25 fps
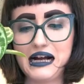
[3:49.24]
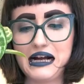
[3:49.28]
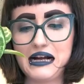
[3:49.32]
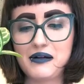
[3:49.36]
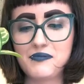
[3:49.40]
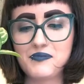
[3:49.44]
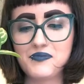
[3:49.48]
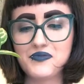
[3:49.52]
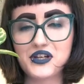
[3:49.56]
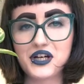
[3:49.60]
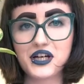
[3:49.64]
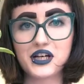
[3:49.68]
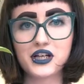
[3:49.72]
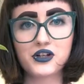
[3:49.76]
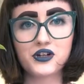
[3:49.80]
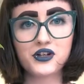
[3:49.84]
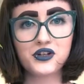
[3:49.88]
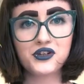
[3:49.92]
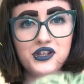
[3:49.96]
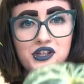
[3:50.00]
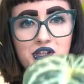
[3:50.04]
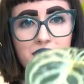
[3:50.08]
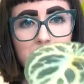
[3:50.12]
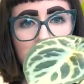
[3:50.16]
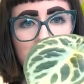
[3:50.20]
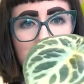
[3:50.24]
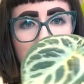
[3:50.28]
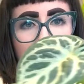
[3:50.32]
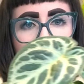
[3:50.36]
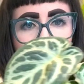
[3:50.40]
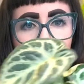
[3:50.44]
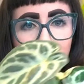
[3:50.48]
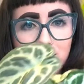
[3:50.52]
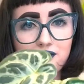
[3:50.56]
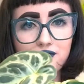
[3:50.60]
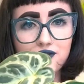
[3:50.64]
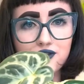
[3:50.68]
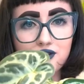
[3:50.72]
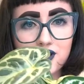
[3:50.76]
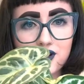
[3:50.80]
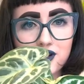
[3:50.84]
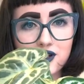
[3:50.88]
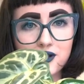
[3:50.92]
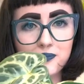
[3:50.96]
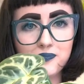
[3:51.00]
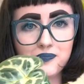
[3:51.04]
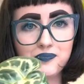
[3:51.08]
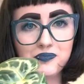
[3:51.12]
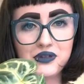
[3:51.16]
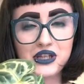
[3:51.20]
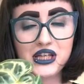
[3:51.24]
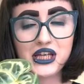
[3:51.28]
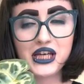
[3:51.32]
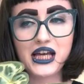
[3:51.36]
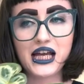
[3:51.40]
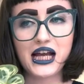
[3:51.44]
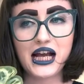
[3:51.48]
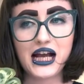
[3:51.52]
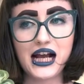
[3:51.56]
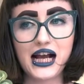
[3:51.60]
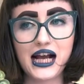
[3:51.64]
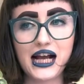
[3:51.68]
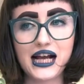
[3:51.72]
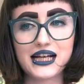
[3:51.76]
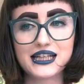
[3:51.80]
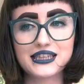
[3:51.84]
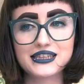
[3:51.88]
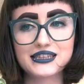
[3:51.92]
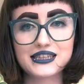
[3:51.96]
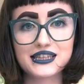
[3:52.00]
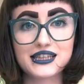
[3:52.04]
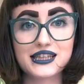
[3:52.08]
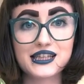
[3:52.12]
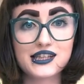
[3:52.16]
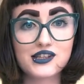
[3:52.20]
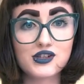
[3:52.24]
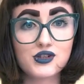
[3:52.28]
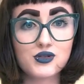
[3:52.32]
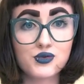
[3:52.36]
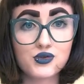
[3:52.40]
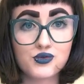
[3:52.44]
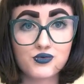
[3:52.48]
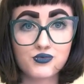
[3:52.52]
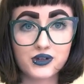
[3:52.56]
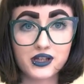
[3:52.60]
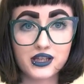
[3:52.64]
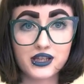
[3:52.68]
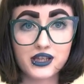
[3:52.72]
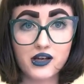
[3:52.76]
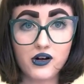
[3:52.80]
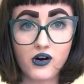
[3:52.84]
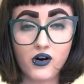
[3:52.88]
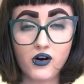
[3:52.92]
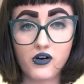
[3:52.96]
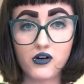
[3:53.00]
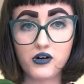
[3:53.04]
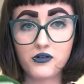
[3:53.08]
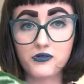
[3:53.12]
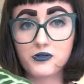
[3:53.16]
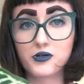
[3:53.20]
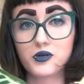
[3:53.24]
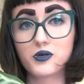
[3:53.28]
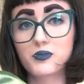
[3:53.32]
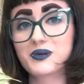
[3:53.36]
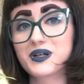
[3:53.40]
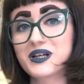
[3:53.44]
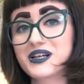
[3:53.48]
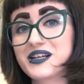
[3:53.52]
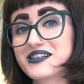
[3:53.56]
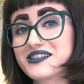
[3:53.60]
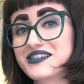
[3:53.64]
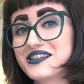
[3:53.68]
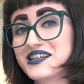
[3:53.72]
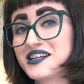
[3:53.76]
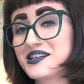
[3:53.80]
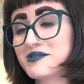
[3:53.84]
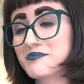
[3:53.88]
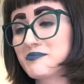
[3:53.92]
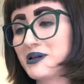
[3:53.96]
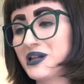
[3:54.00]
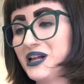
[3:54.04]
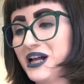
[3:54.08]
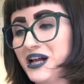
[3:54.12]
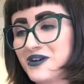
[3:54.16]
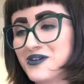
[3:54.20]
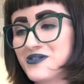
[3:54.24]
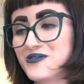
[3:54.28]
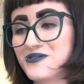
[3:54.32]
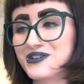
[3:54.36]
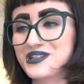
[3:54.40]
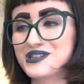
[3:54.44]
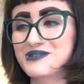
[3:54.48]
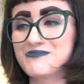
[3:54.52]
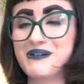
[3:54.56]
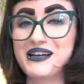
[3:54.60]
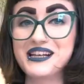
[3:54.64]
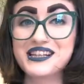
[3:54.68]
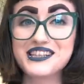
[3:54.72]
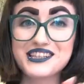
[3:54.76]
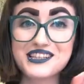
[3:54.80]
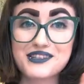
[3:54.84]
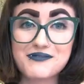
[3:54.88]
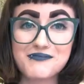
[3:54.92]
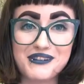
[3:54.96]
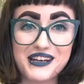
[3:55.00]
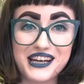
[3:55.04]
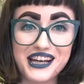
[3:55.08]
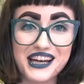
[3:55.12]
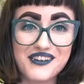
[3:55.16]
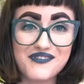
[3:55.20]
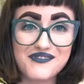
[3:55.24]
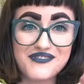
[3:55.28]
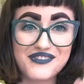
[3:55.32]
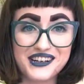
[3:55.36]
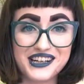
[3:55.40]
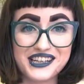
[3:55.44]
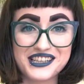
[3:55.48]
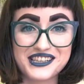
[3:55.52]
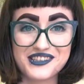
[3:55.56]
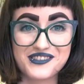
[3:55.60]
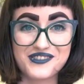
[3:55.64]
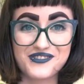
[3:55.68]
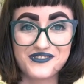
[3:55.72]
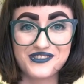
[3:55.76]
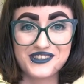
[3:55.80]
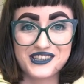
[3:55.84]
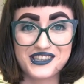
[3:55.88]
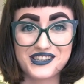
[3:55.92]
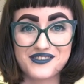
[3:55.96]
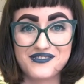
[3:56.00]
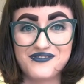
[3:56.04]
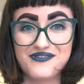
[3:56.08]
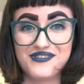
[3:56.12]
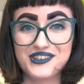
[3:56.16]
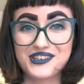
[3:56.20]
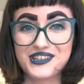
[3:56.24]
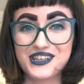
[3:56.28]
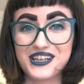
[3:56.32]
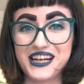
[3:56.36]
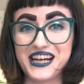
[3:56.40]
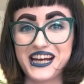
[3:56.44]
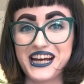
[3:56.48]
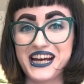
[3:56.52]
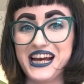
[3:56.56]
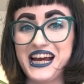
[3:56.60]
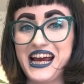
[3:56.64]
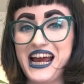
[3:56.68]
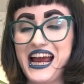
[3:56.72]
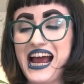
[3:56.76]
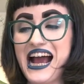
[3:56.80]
And I got this one after. And this was really awful because this plant was meant to be a present for somebody.